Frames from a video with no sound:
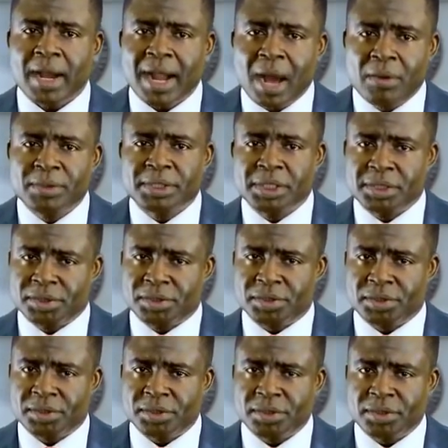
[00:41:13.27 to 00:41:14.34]

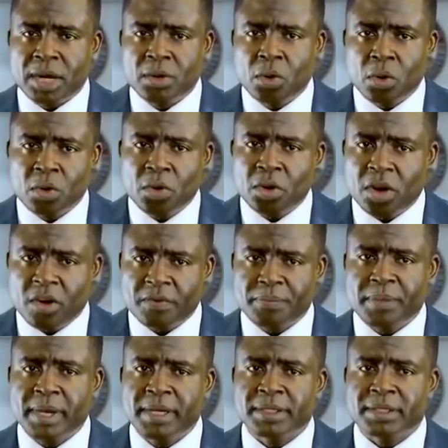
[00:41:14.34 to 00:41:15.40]
counties and local
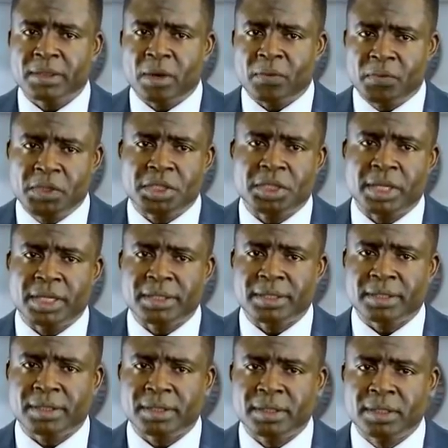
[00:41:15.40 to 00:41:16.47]
government
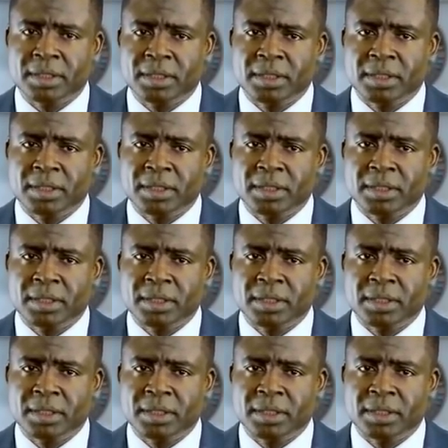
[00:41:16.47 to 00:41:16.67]
officials